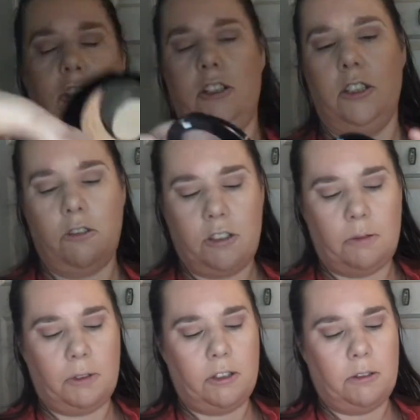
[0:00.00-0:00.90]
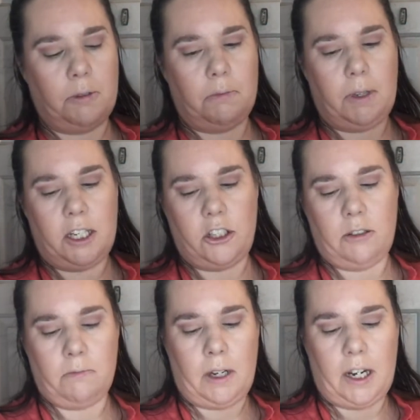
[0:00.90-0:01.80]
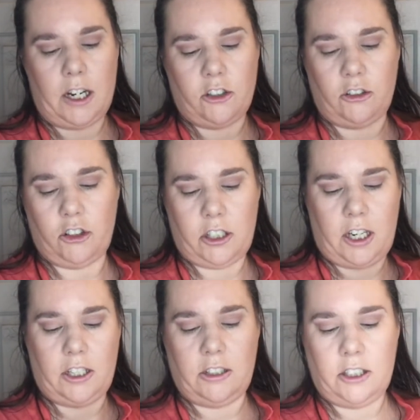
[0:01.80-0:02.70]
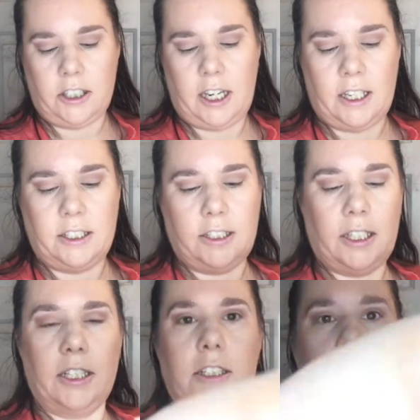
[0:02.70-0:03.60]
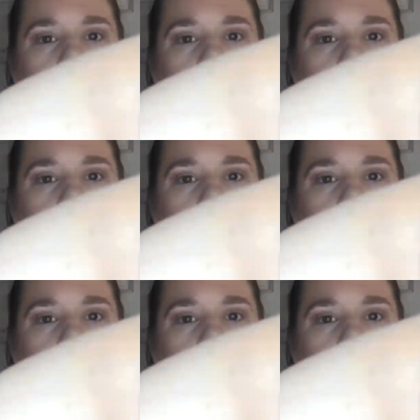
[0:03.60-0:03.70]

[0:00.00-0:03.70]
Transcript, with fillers: just so similar to my base, my actual shade. You just can't see it.